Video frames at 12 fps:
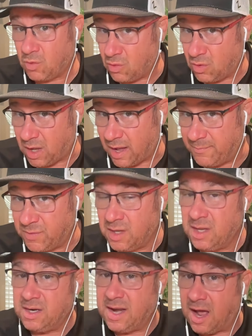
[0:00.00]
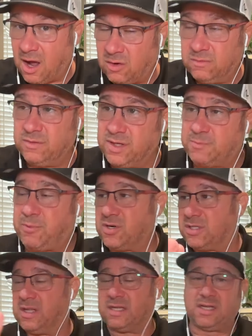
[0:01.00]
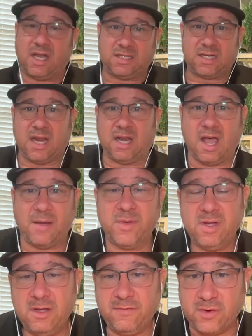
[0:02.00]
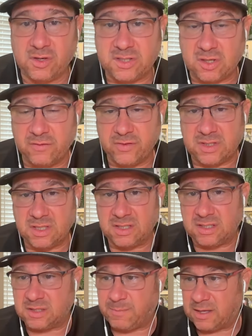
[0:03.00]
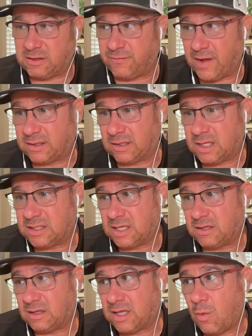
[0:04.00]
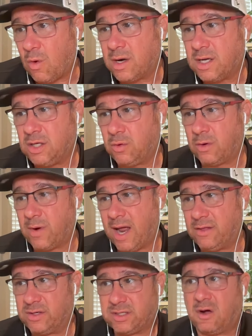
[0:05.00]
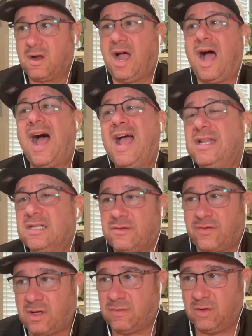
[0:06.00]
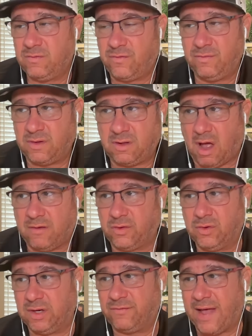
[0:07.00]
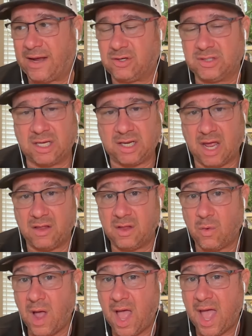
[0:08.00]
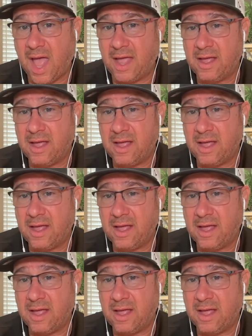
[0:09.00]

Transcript: Okay. Now, this person that's not signing up for your services, despite the fact that they said that they want it, you were right. There's all kinds of convoluting factors that get in the way.